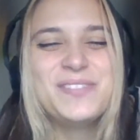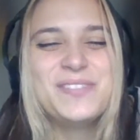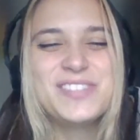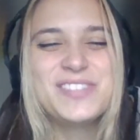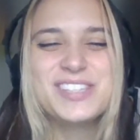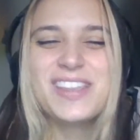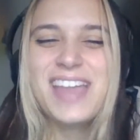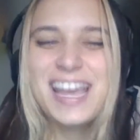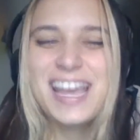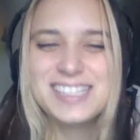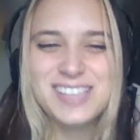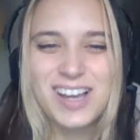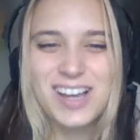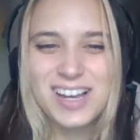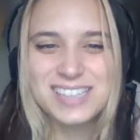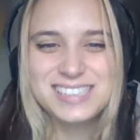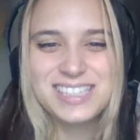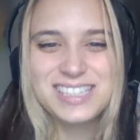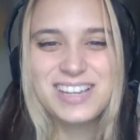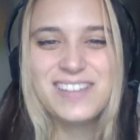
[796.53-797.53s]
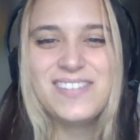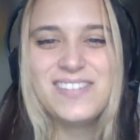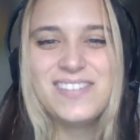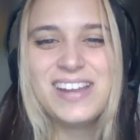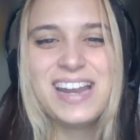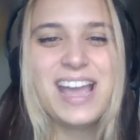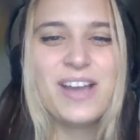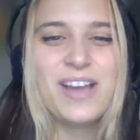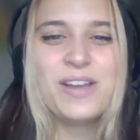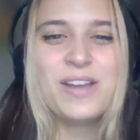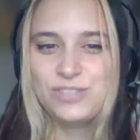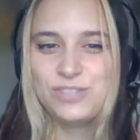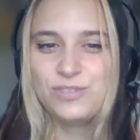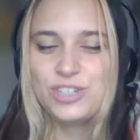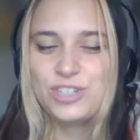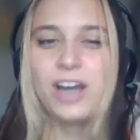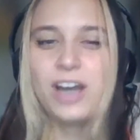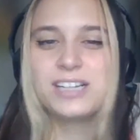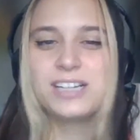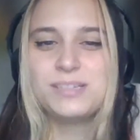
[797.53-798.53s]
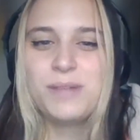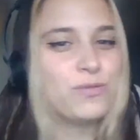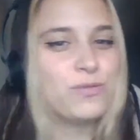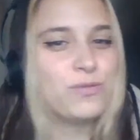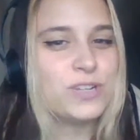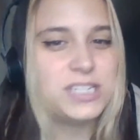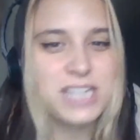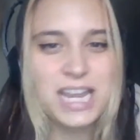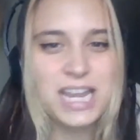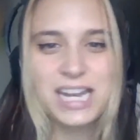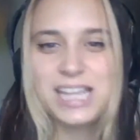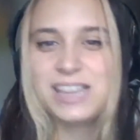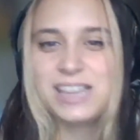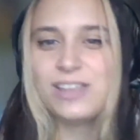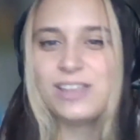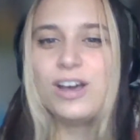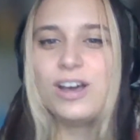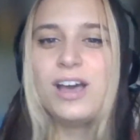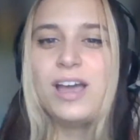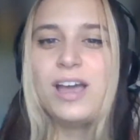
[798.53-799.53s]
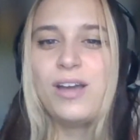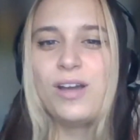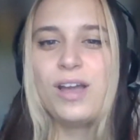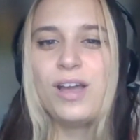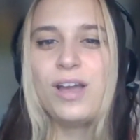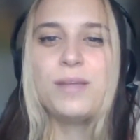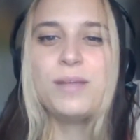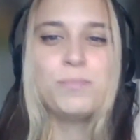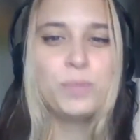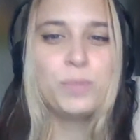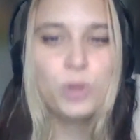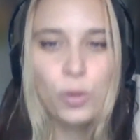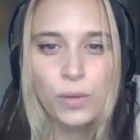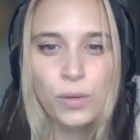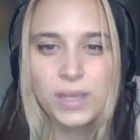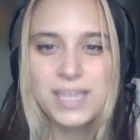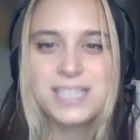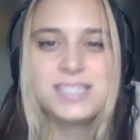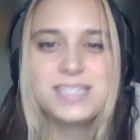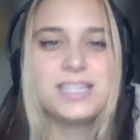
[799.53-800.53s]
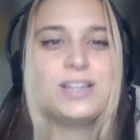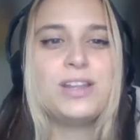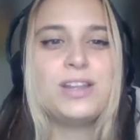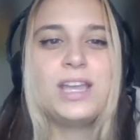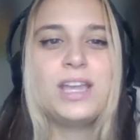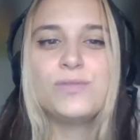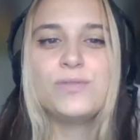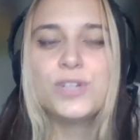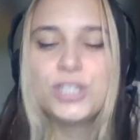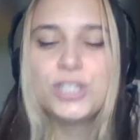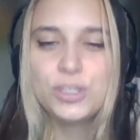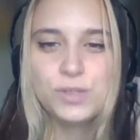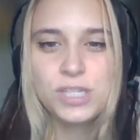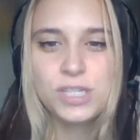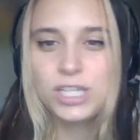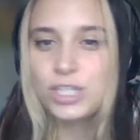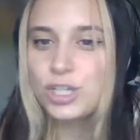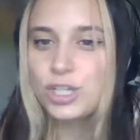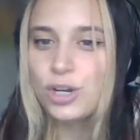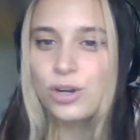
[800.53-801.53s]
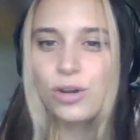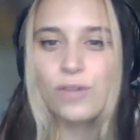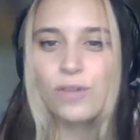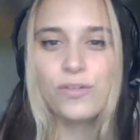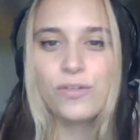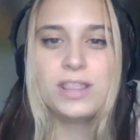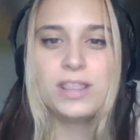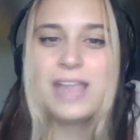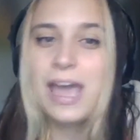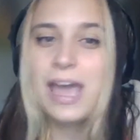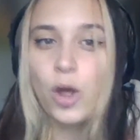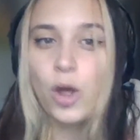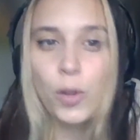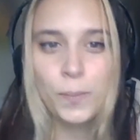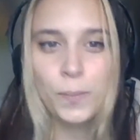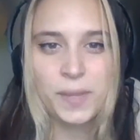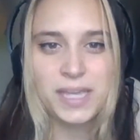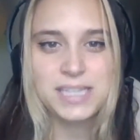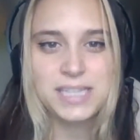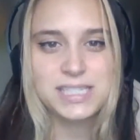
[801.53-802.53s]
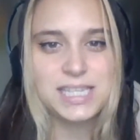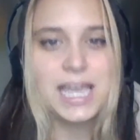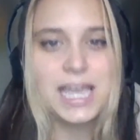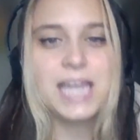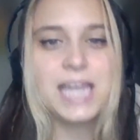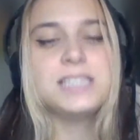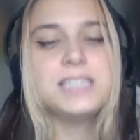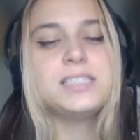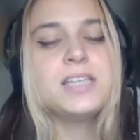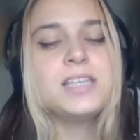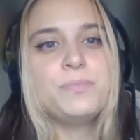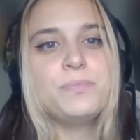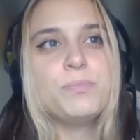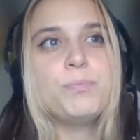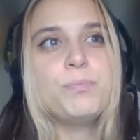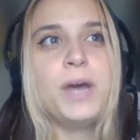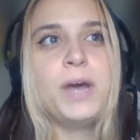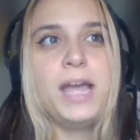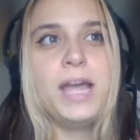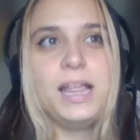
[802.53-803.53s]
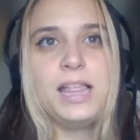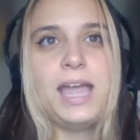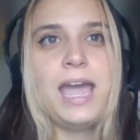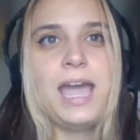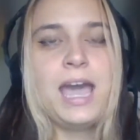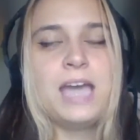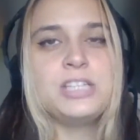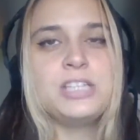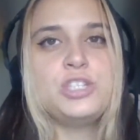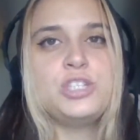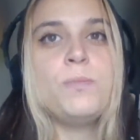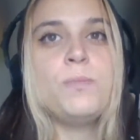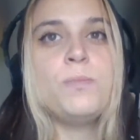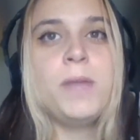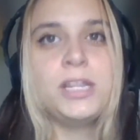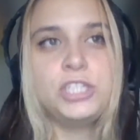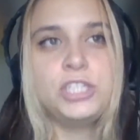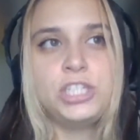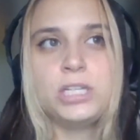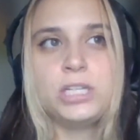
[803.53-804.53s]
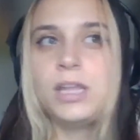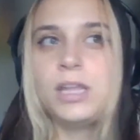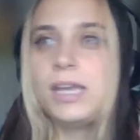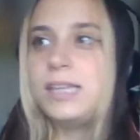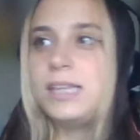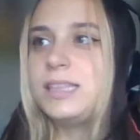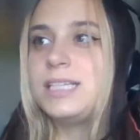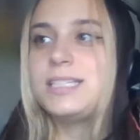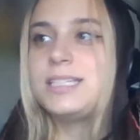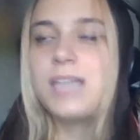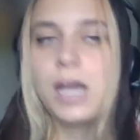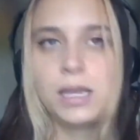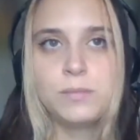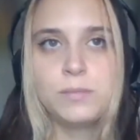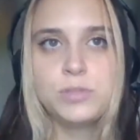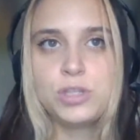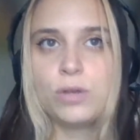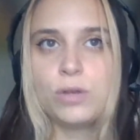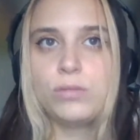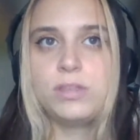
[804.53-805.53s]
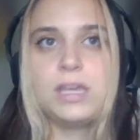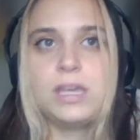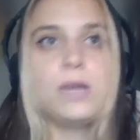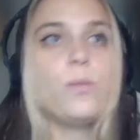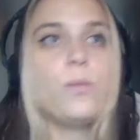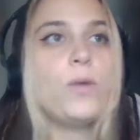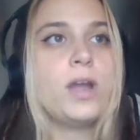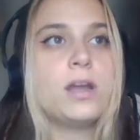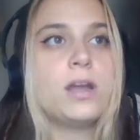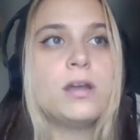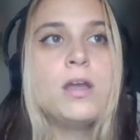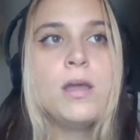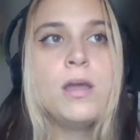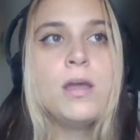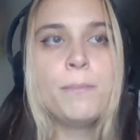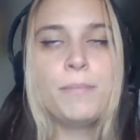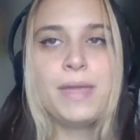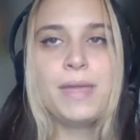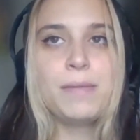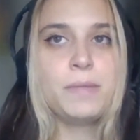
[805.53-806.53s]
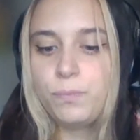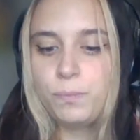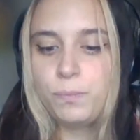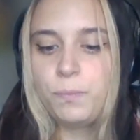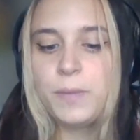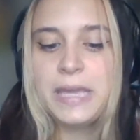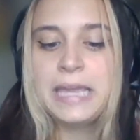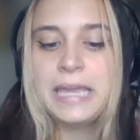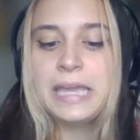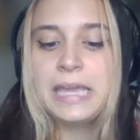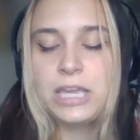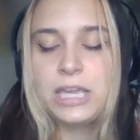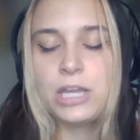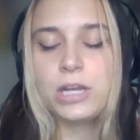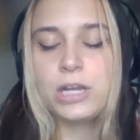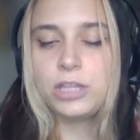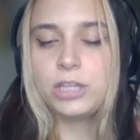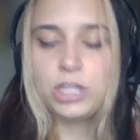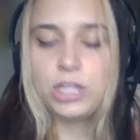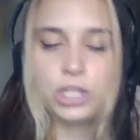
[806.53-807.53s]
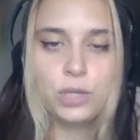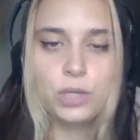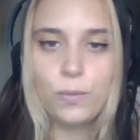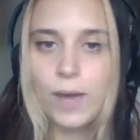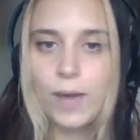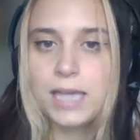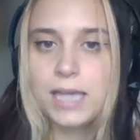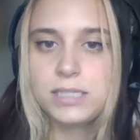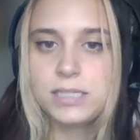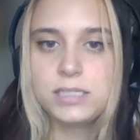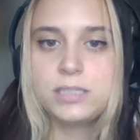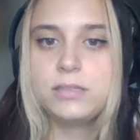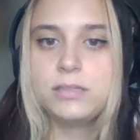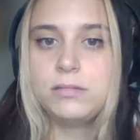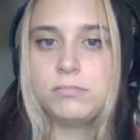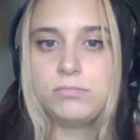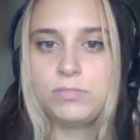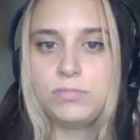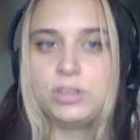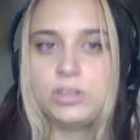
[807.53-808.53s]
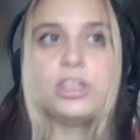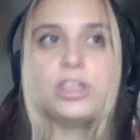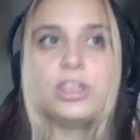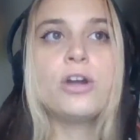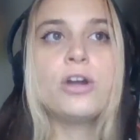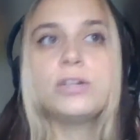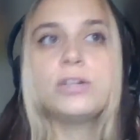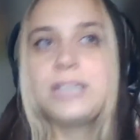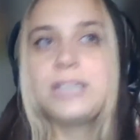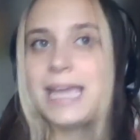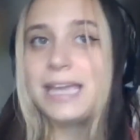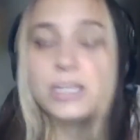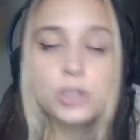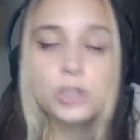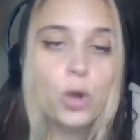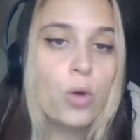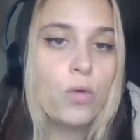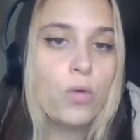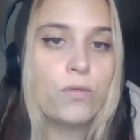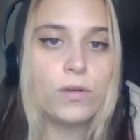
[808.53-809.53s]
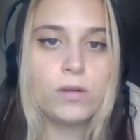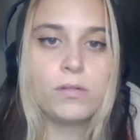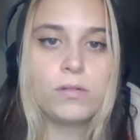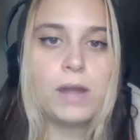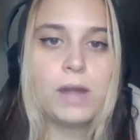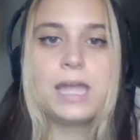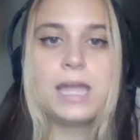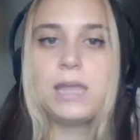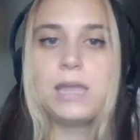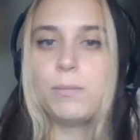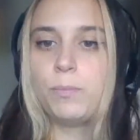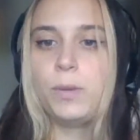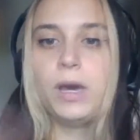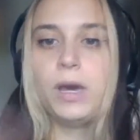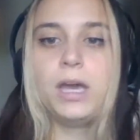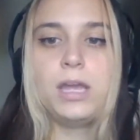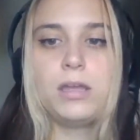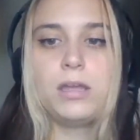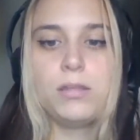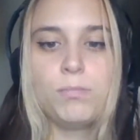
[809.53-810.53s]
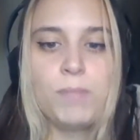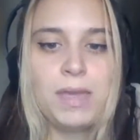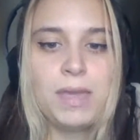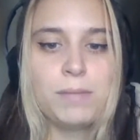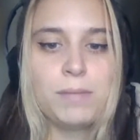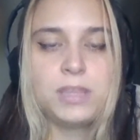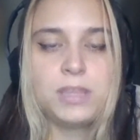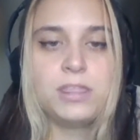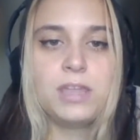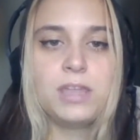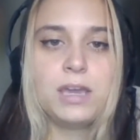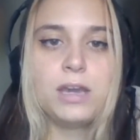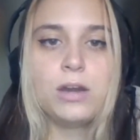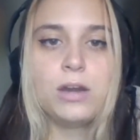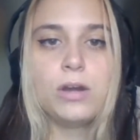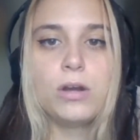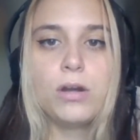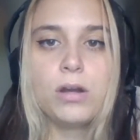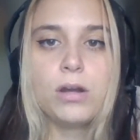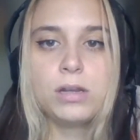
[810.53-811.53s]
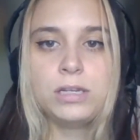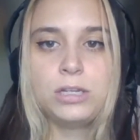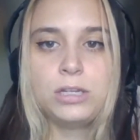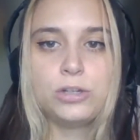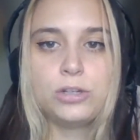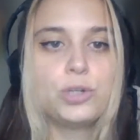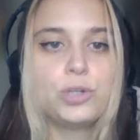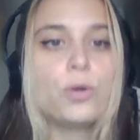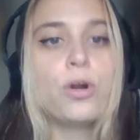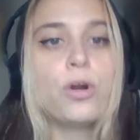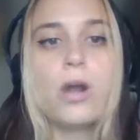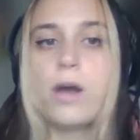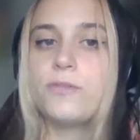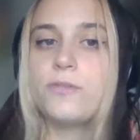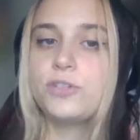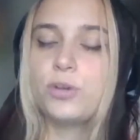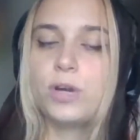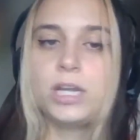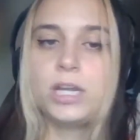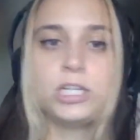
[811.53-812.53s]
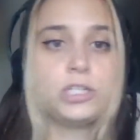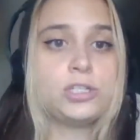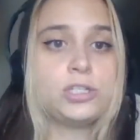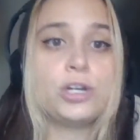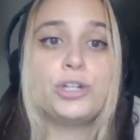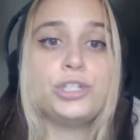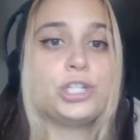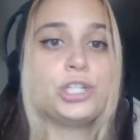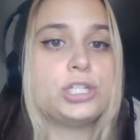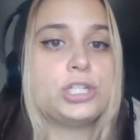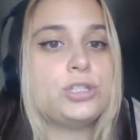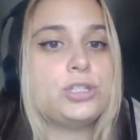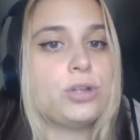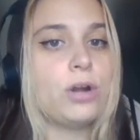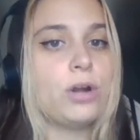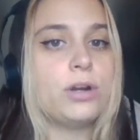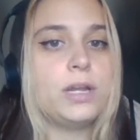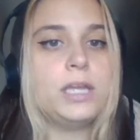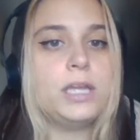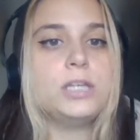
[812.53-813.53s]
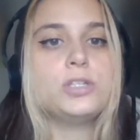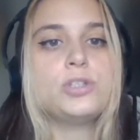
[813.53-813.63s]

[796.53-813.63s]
So that's awesome. And we talked about retaining the employees and reducing turnover, and that all makes sense. But as you mentioned, like the time zone thing where maybe being here in the US, their day is over, right? But maybe their nearshore or offshore agents are just starting.